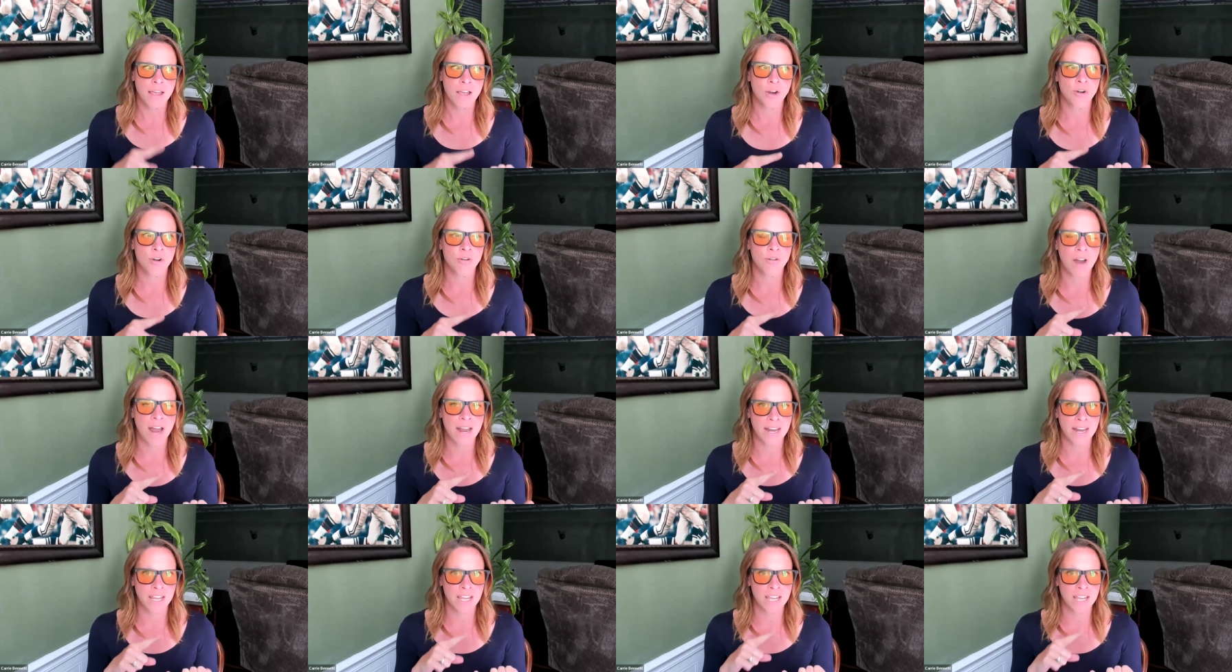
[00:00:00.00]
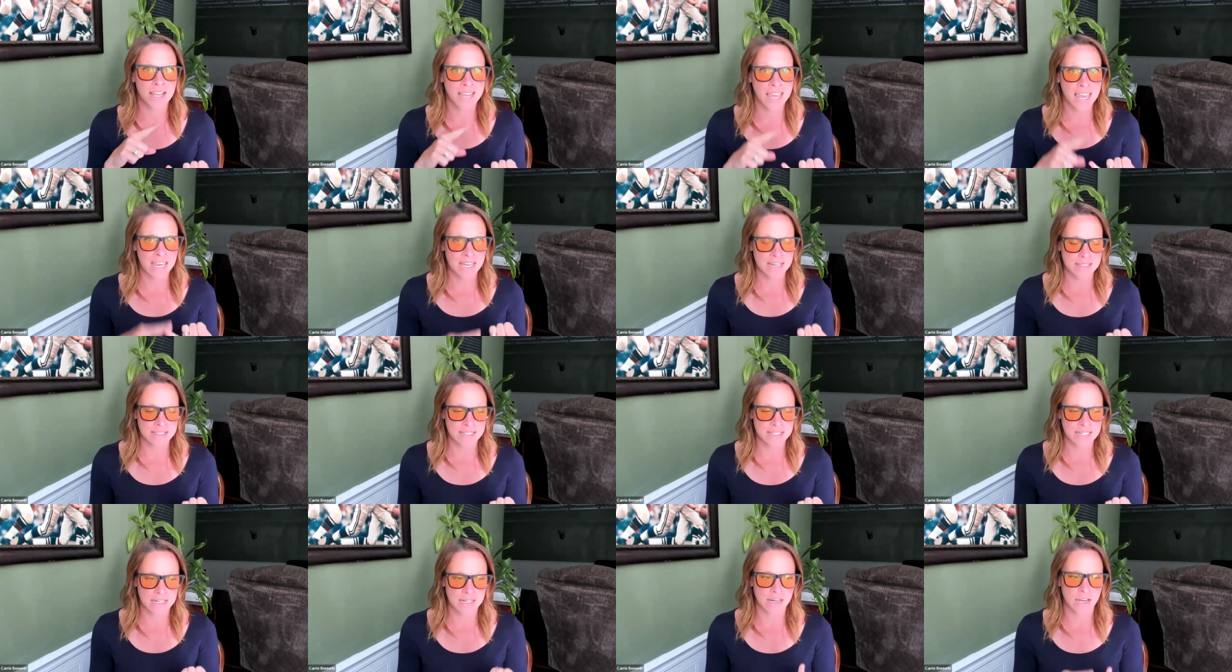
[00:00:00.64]
chronic
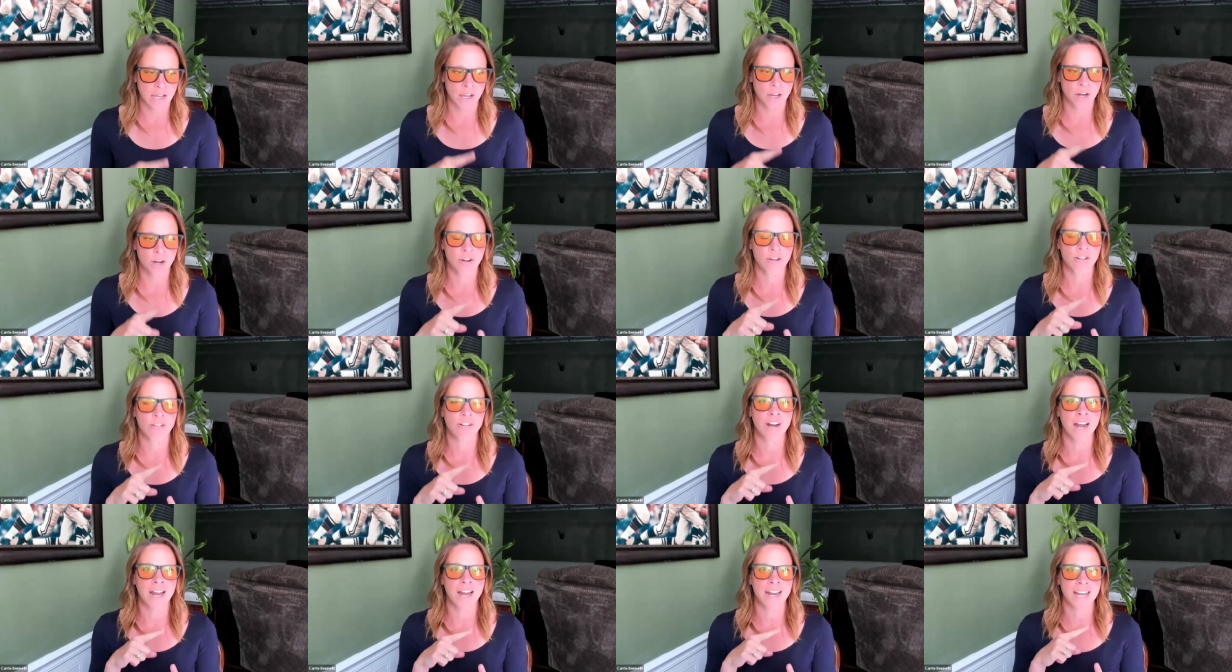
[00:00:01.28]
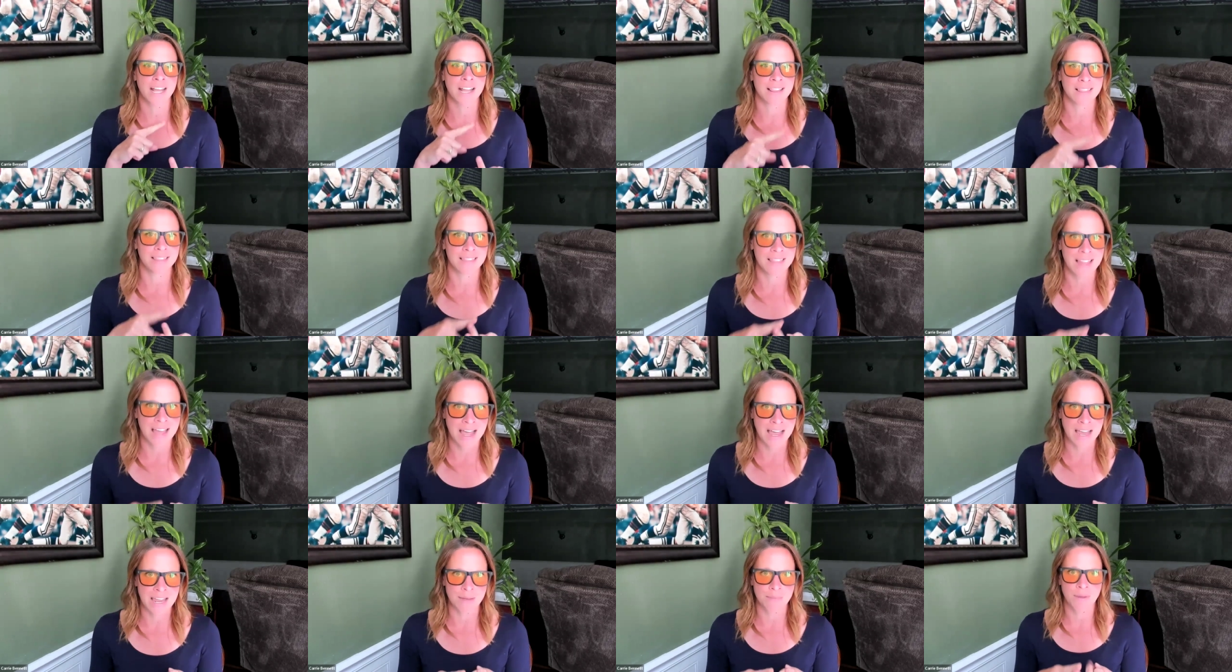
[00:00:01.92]
candida, chronic
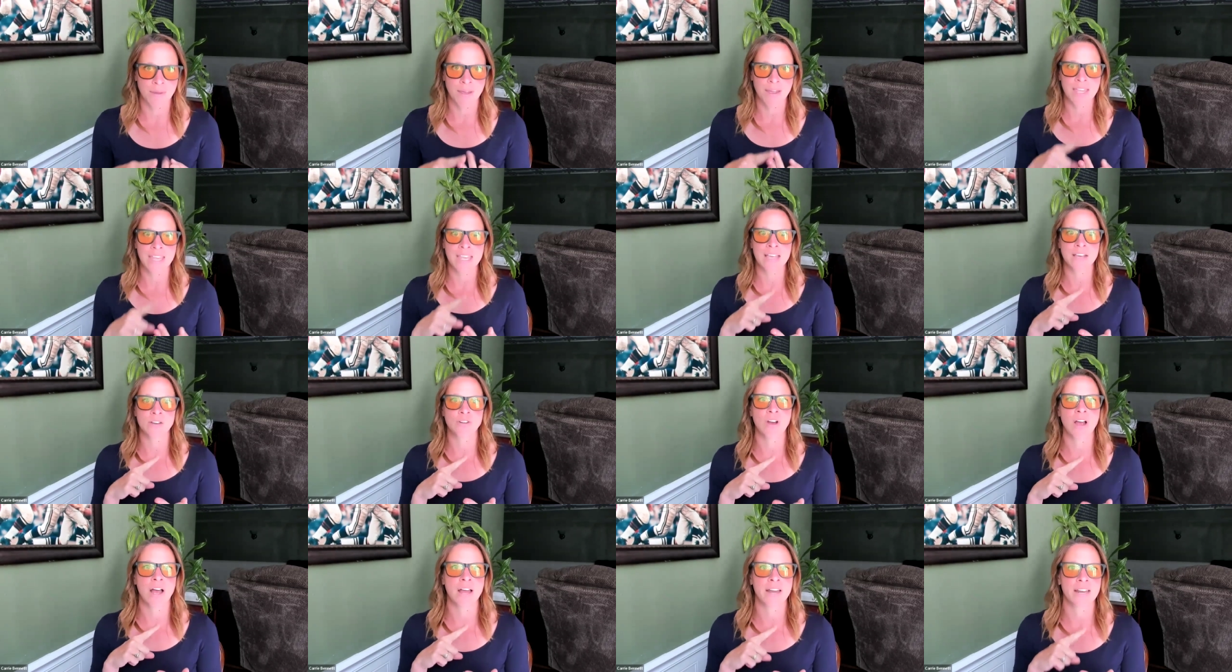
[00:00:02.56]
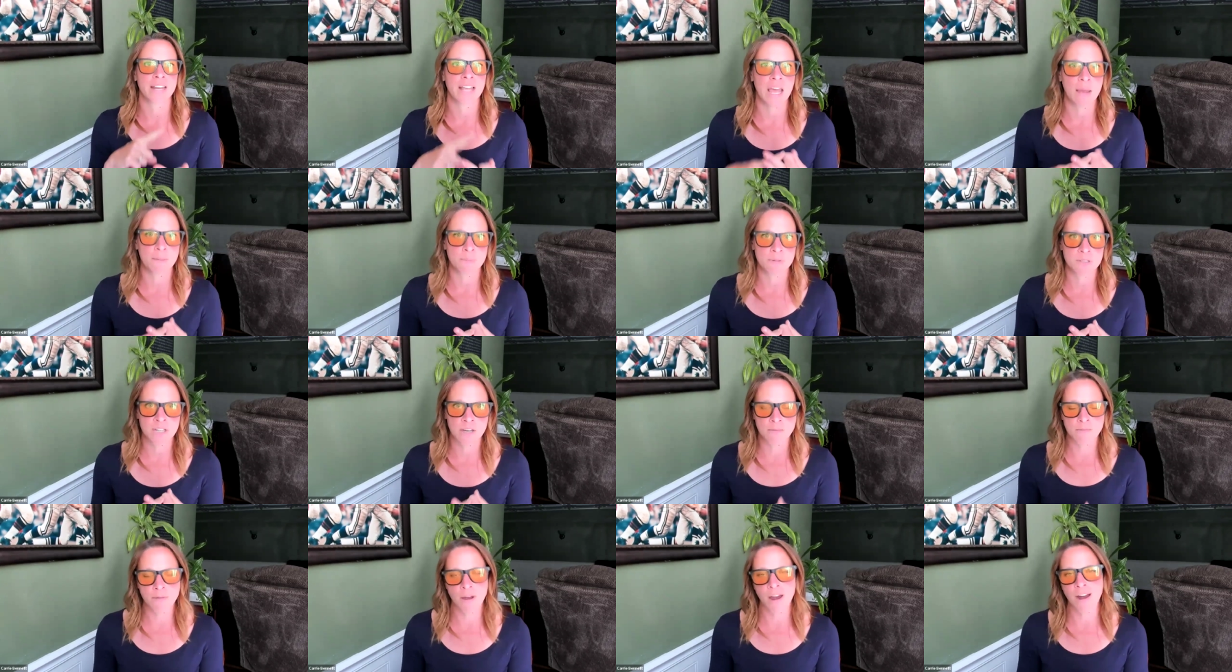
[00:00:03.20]
Lyme, chronic
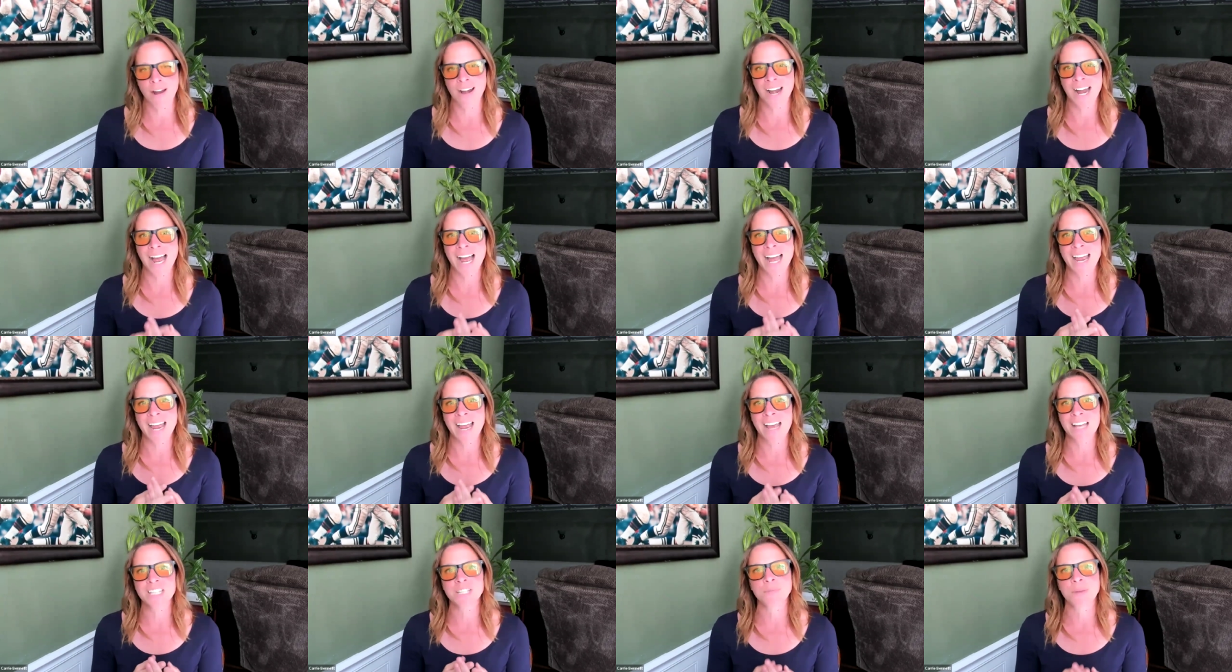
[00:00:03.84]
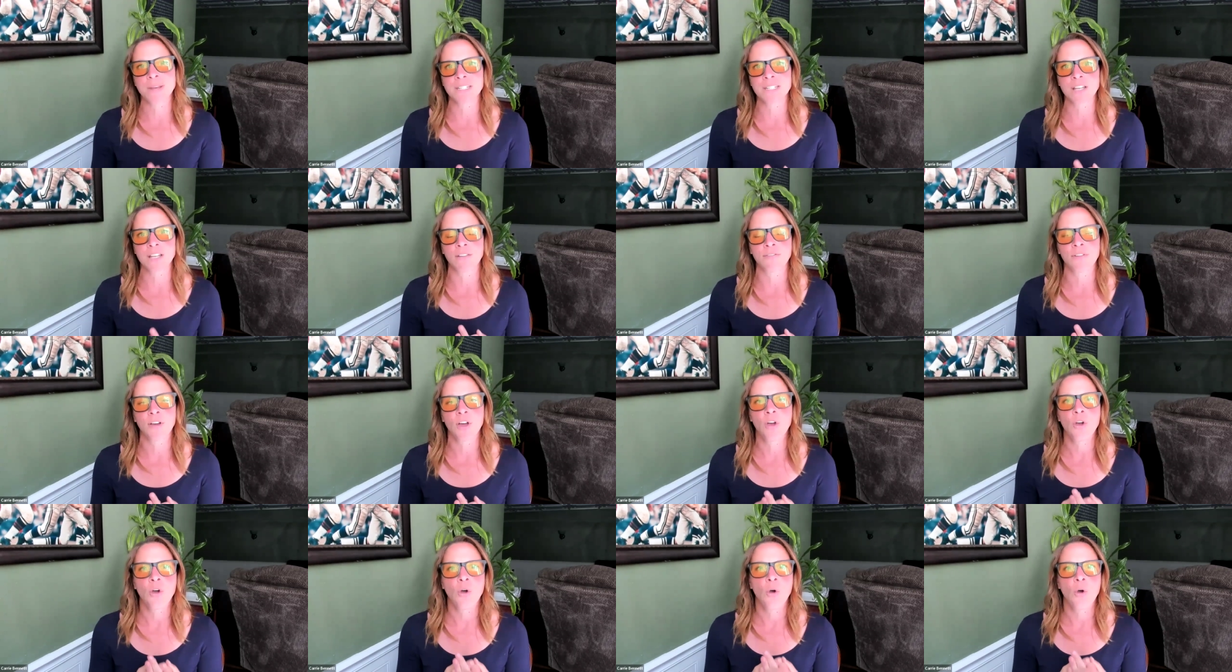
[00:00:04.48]
Epstein Barr, I ask myself,